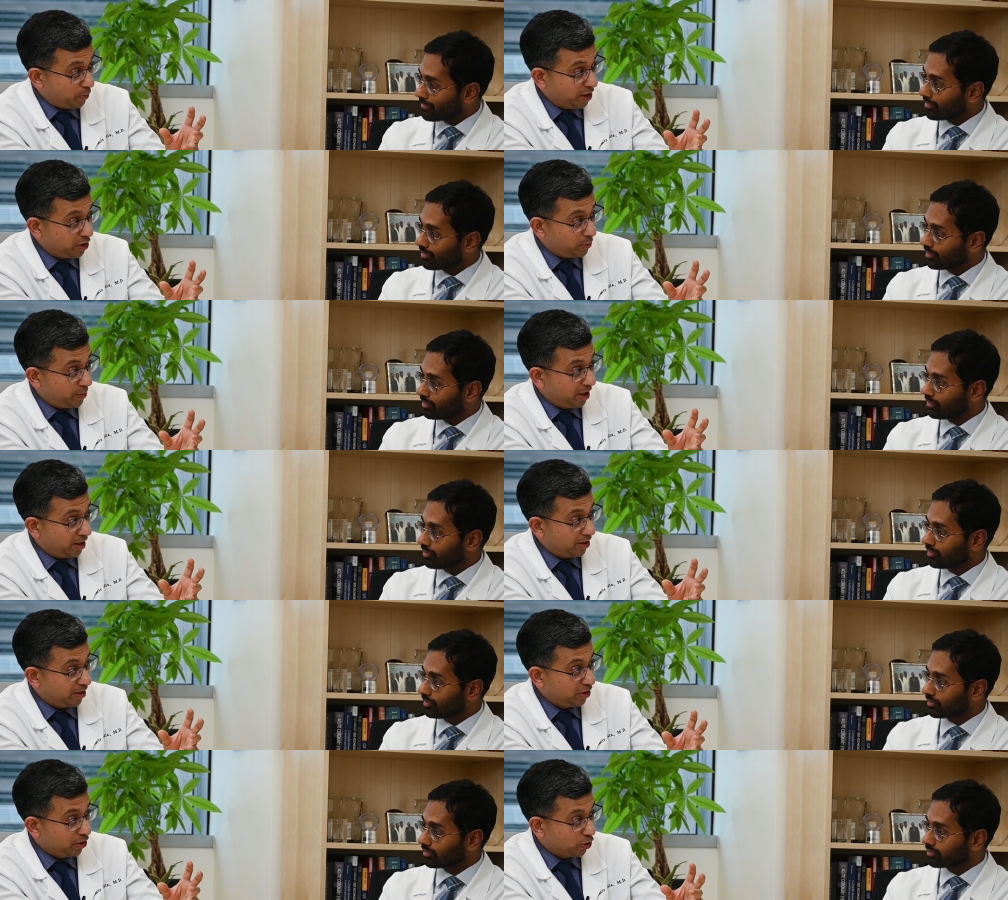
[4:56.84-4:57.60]

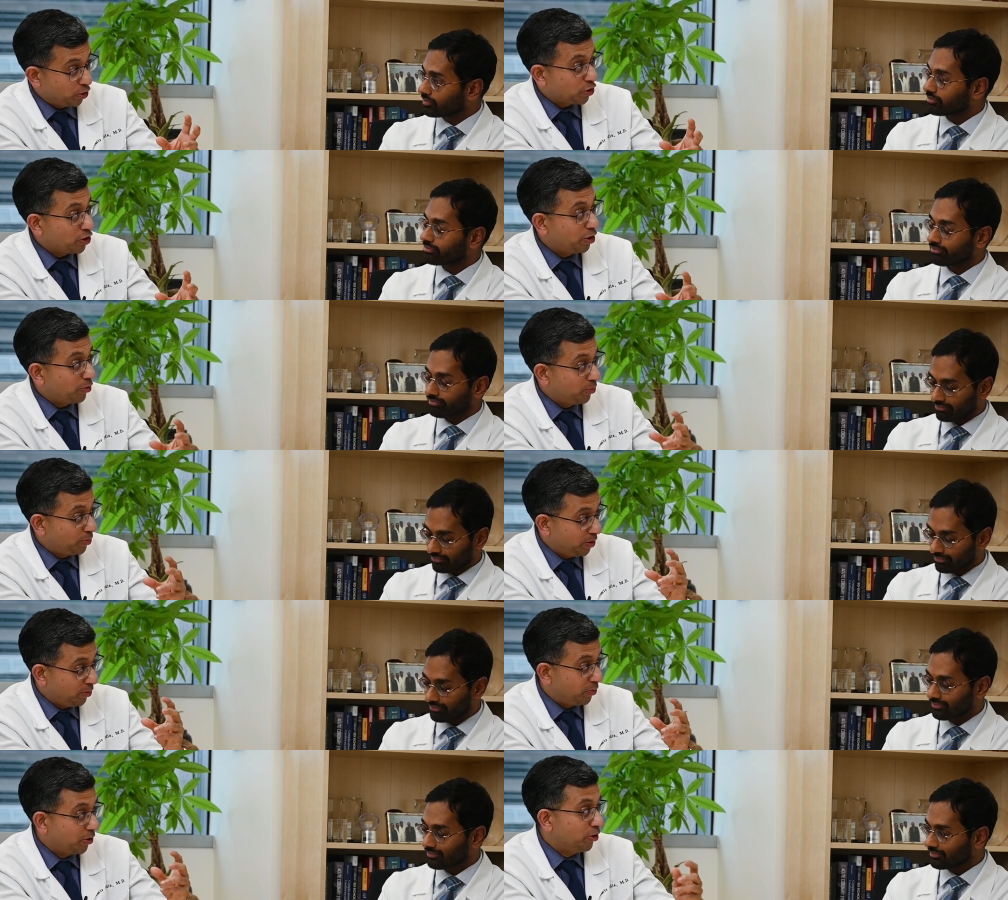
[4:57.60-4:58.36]
Speaker 1: pacemaker. So some
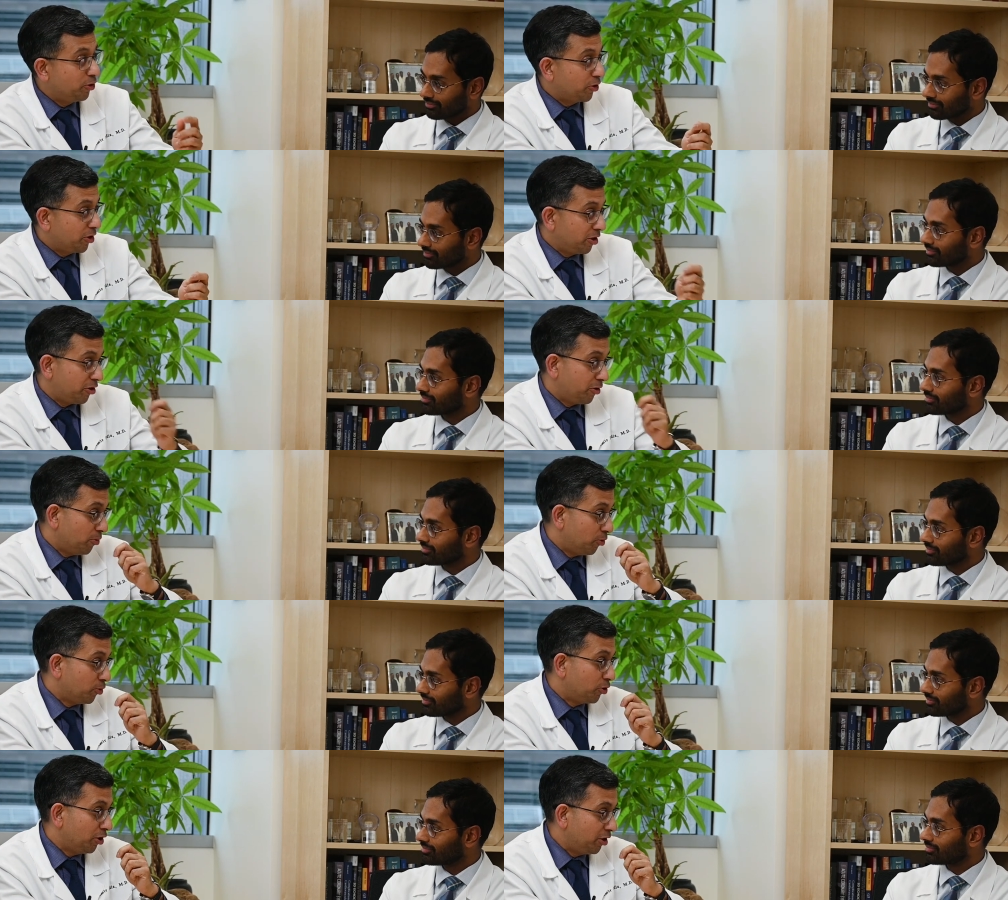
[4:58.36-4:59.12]
people you can
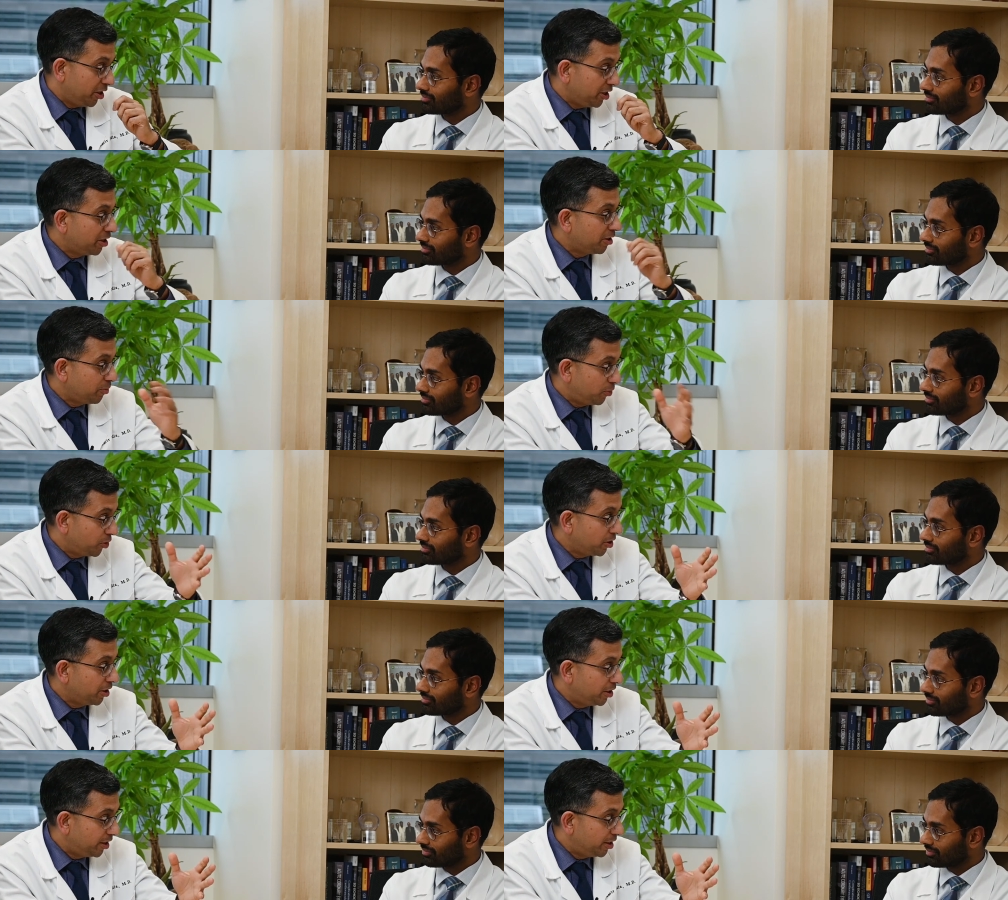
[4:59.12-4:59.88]
remove the lead and
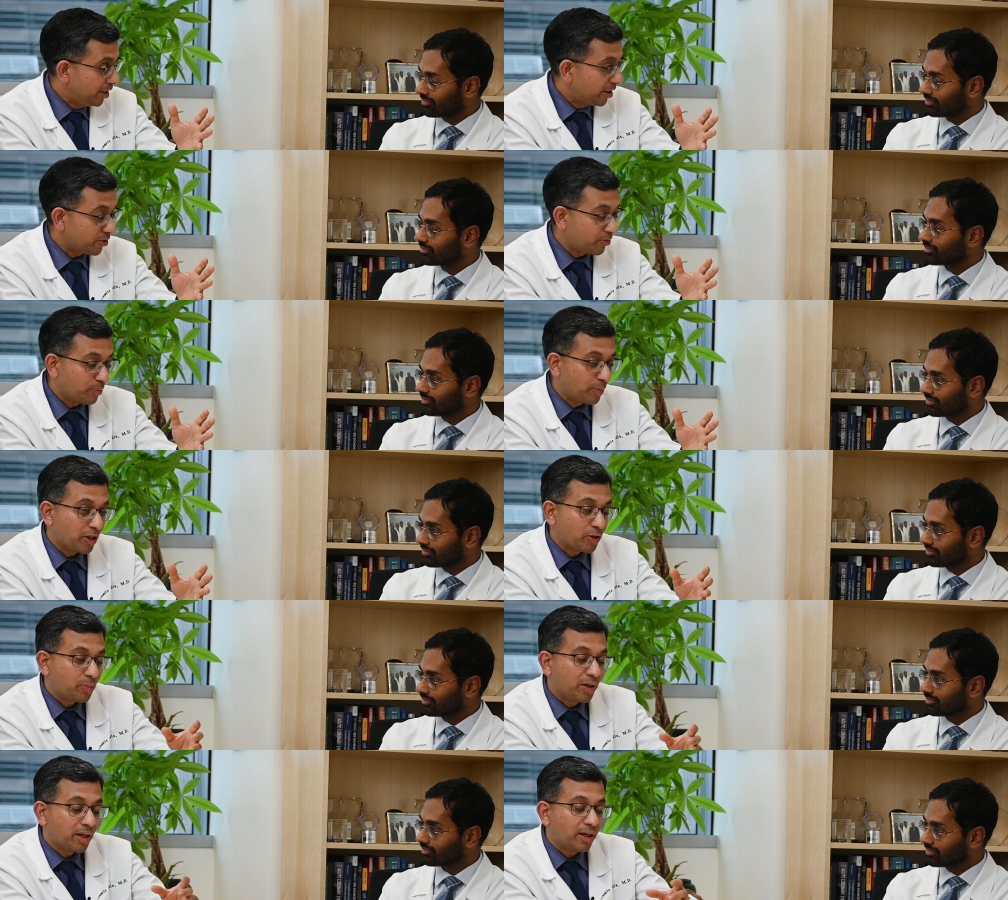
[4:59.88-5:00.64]
put a leadless
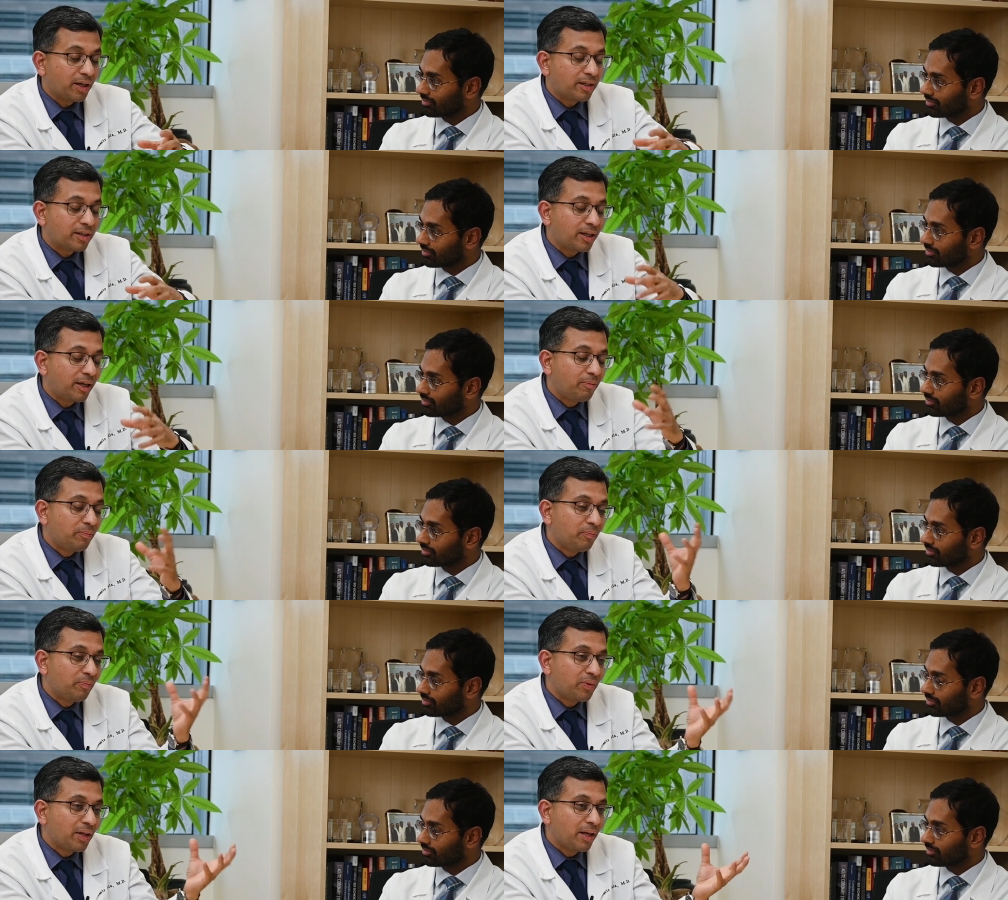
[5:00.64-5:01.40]
pacemaker, and
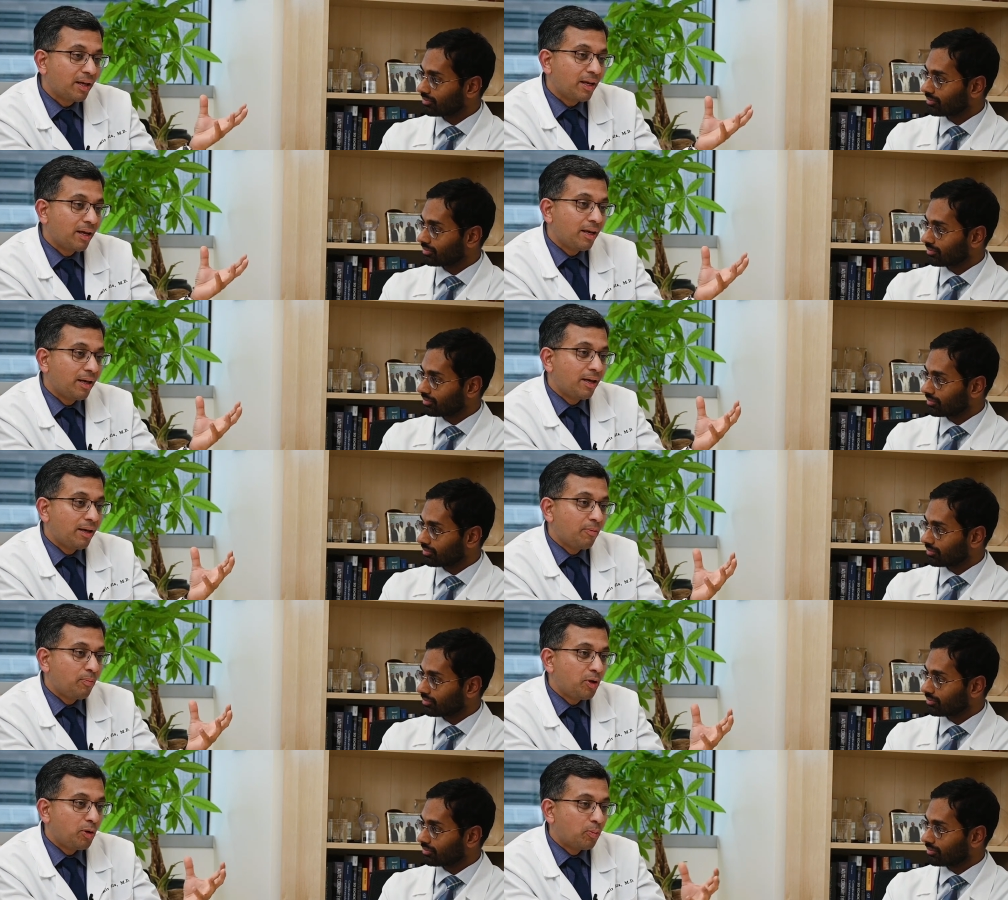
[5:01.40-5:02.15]
some
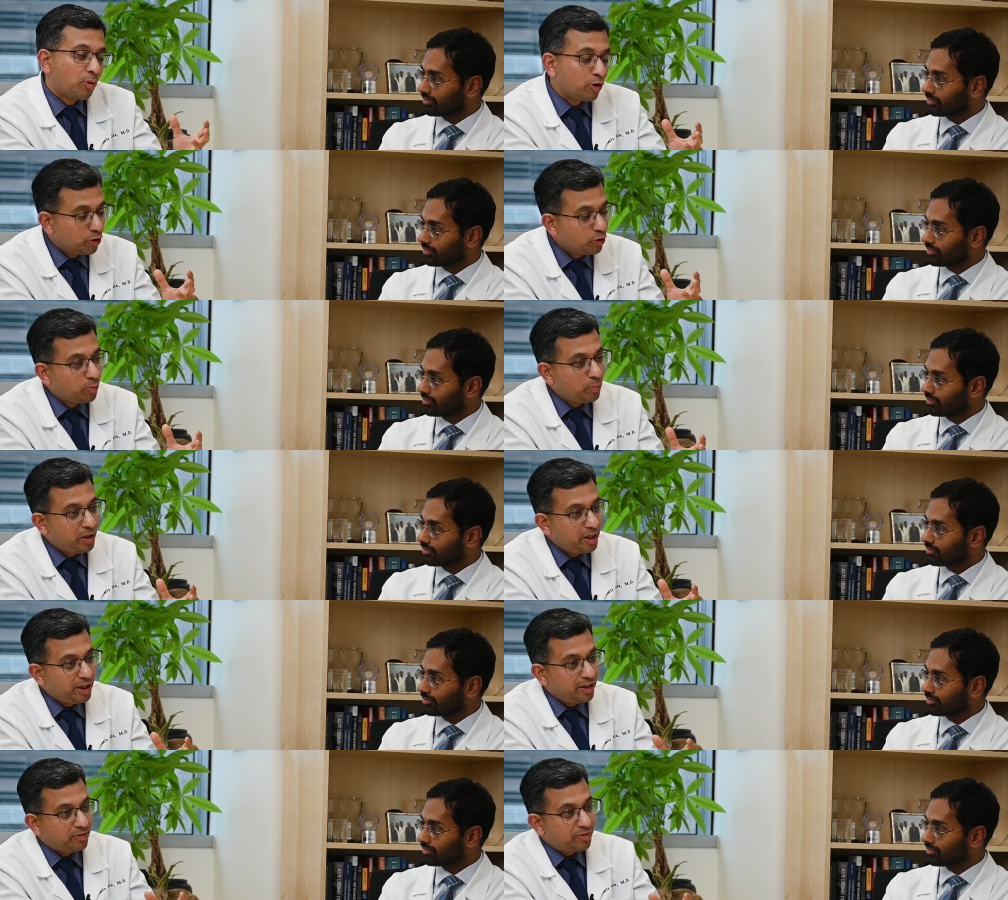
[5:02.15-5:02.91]
people do
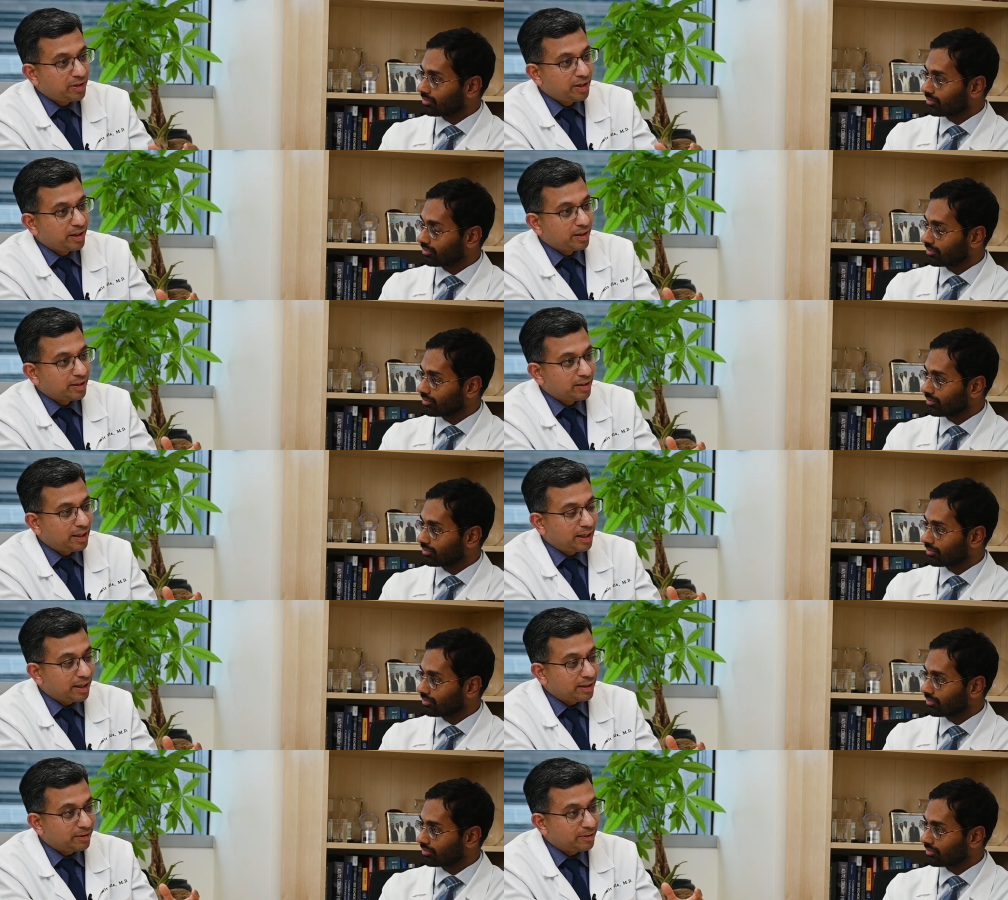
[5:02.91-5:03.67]
believe
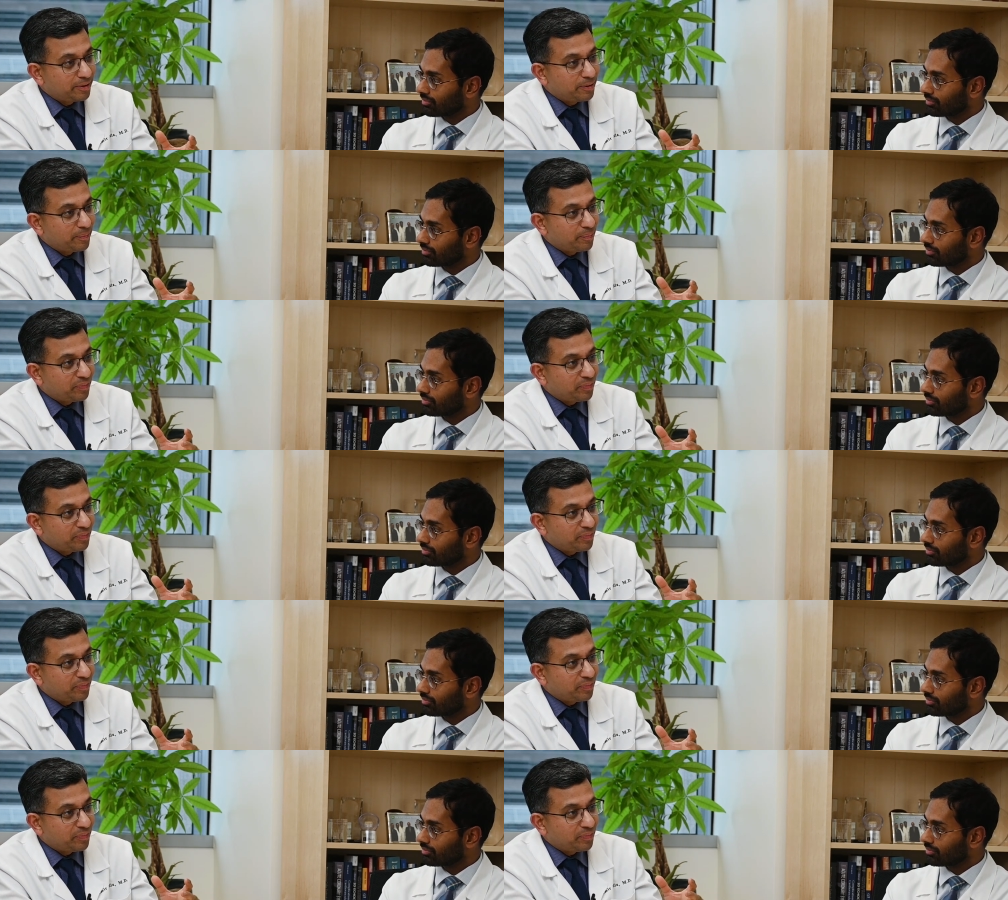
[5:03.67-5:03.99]
that